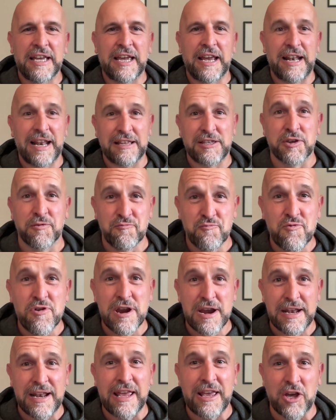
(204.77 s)
It led to
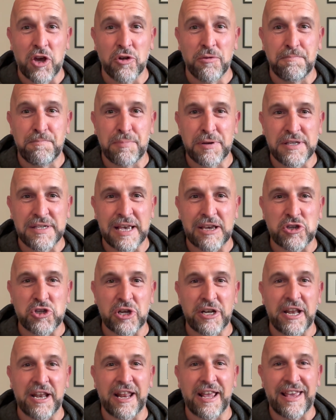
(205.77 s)
really good
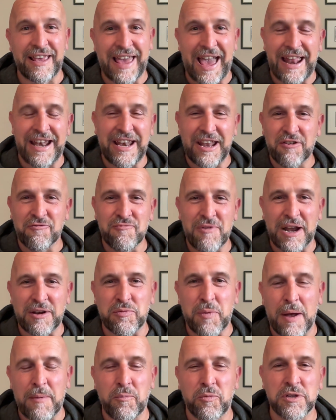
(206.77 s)
possession. And again,
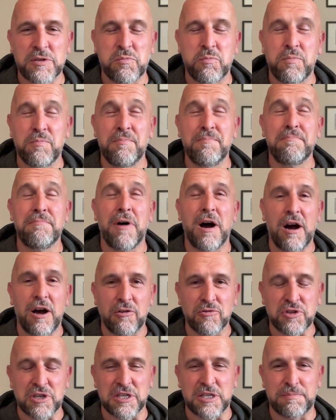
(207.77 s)
Radwan was
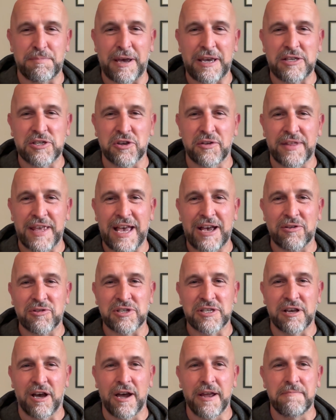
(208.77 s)
miles of space on the
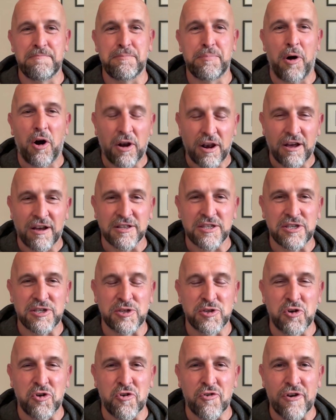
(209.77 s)
outside. Pollard
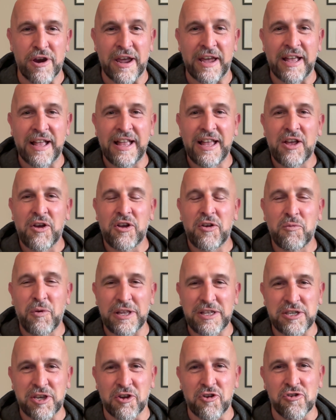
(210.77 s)
saw it,
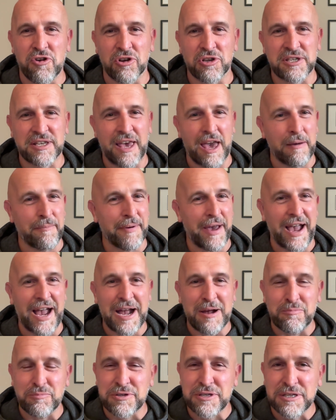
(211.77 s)
went to cross kick, but
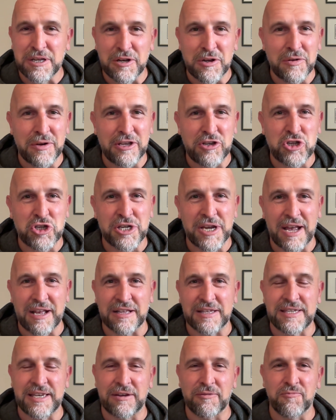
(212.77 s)
absolutely
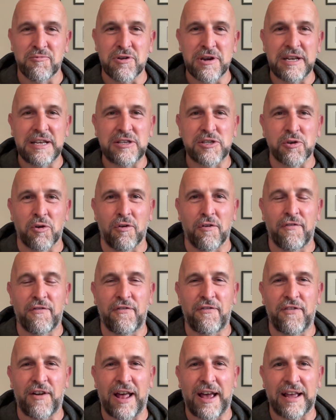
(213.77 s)
shanked it. Really sort of
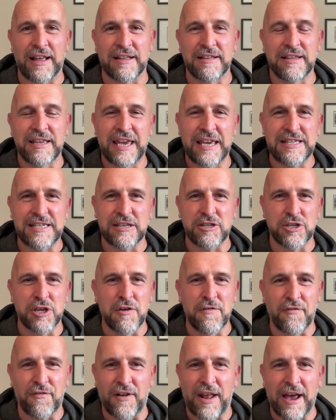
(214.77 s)
flat, hit it
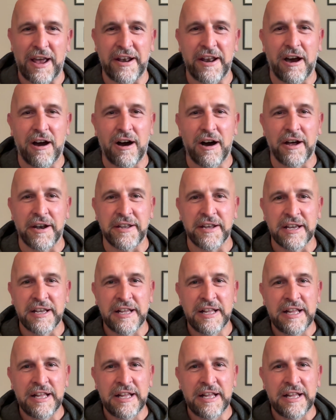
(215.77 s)
too flat and hard.